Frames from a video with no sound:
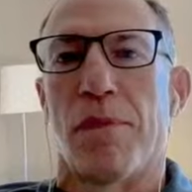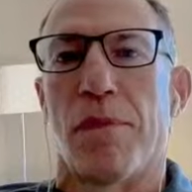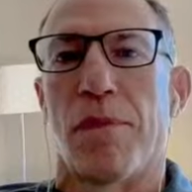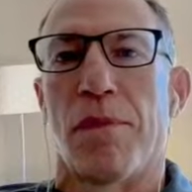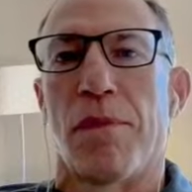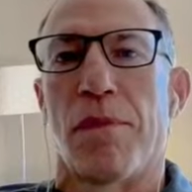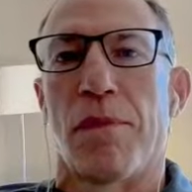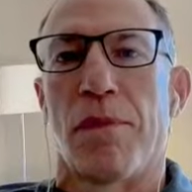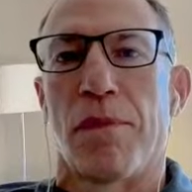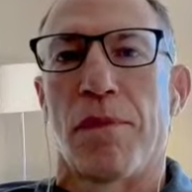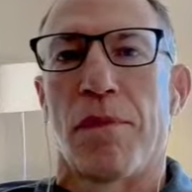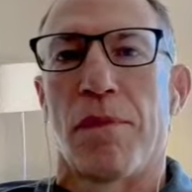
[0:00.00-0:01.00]

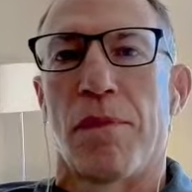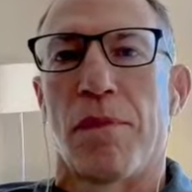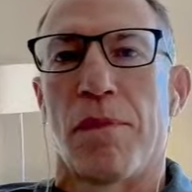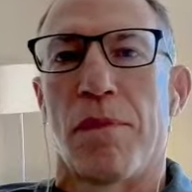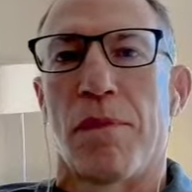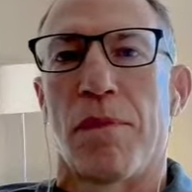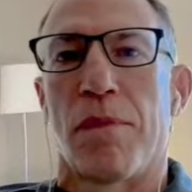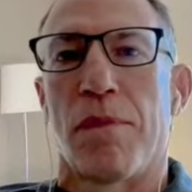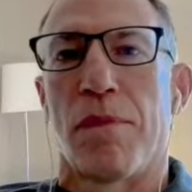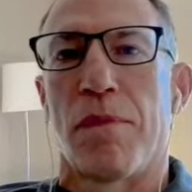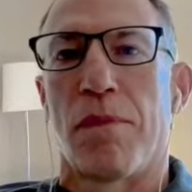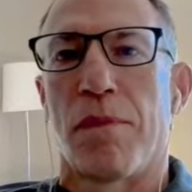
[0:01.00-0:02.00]

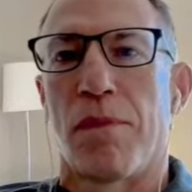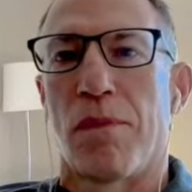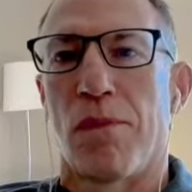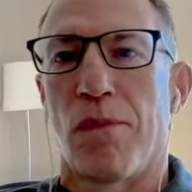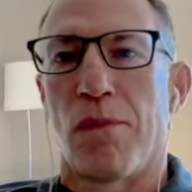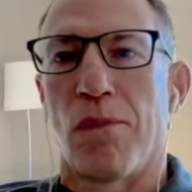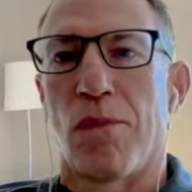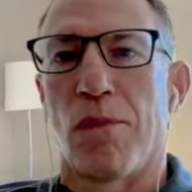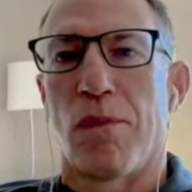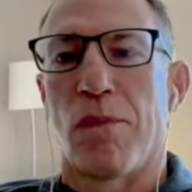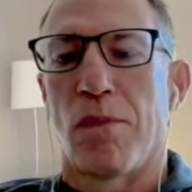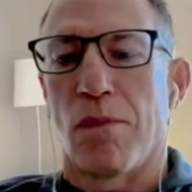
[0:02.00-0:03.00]

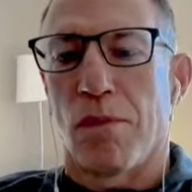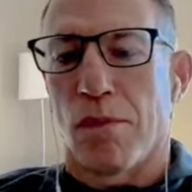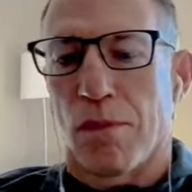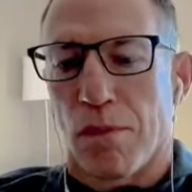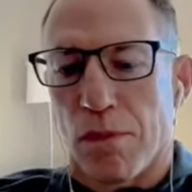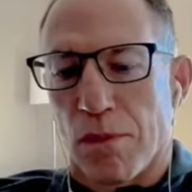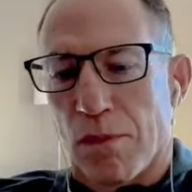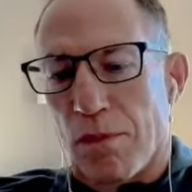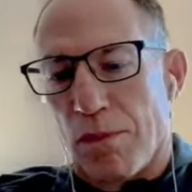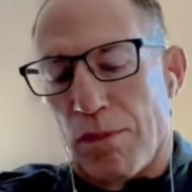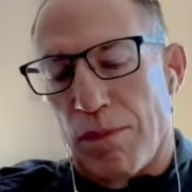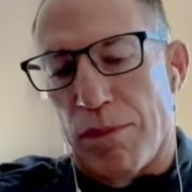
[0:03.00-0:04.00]

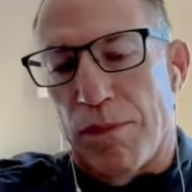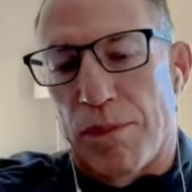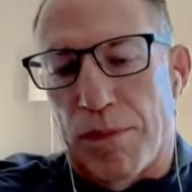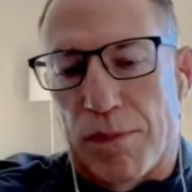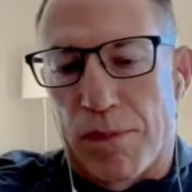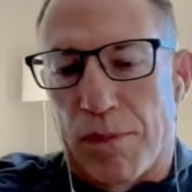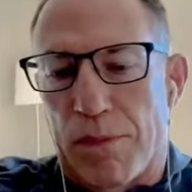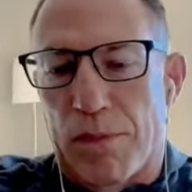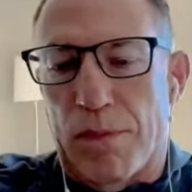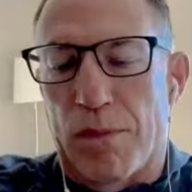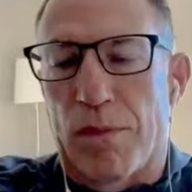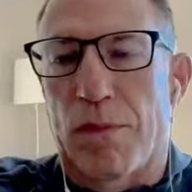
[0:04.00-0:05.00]

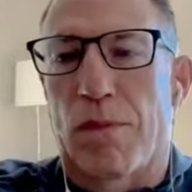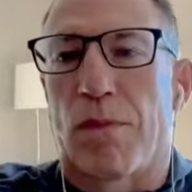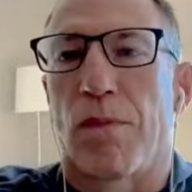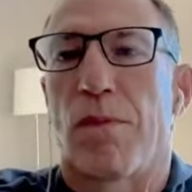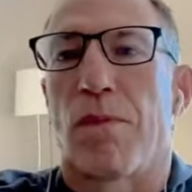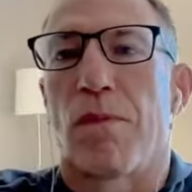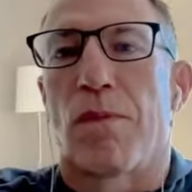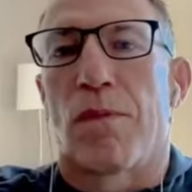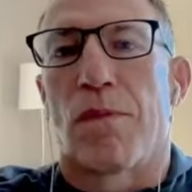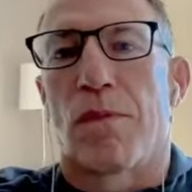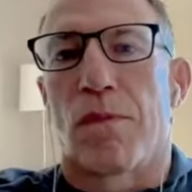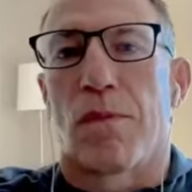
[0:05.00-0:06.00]

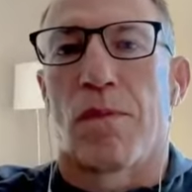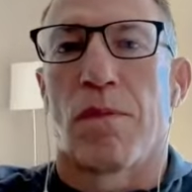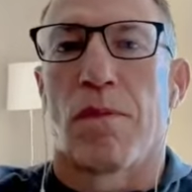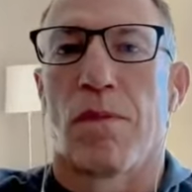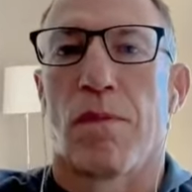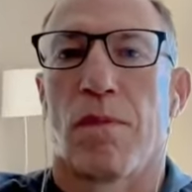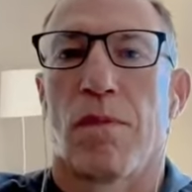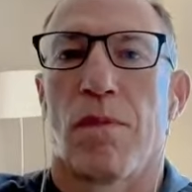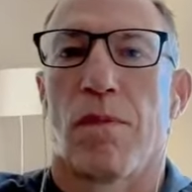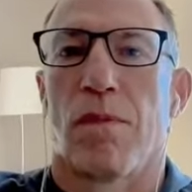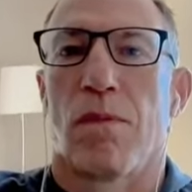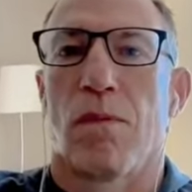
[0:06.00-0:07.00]

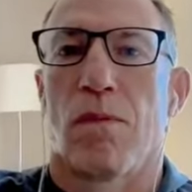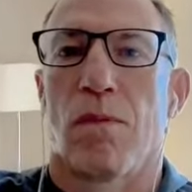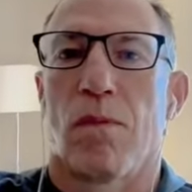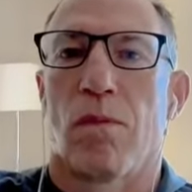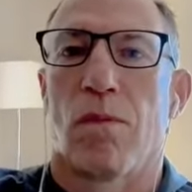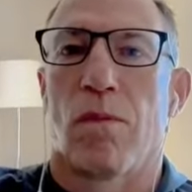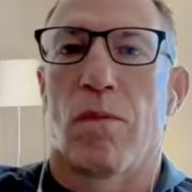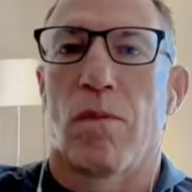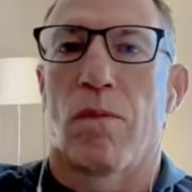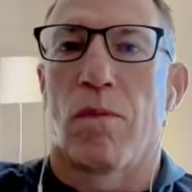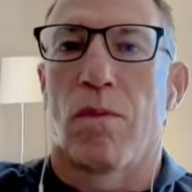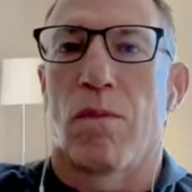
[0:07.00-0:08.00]
The person shown says nothing.